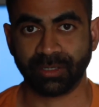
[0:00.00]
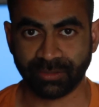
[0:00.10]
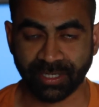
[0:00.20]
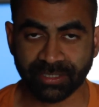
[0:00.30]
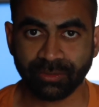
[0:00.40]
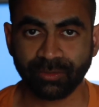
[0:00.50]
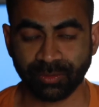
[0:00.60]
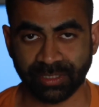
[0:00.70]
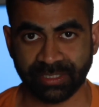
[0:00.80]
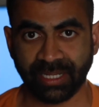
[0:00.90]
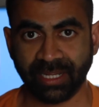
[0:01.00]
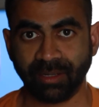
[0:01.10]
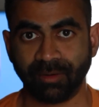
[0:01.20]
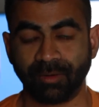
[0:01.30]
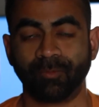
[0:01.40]
trying to do in a day,
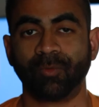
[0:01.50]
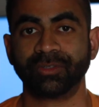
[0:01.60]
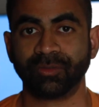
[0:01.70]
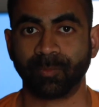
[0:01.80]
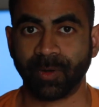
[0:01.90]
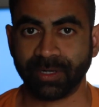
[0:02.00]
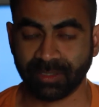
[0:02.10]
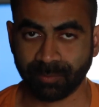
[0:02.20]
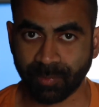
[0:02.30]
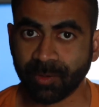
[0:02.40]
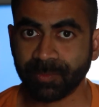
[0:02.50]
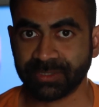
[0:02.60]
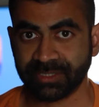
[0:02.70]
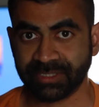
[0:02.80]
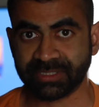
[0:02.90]
or what your particular
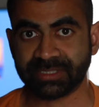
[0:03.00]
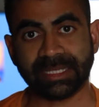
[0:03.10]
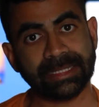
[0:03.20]
purpose is